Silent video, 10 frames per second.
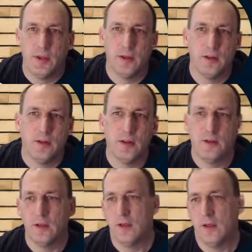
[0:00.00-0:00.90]
can
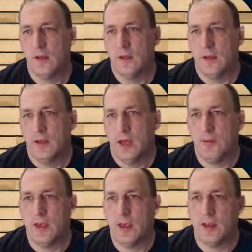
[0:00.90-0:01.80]

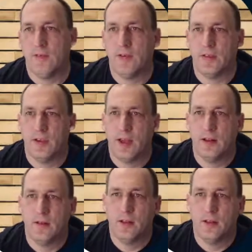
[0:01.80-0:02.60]
kind of fix that.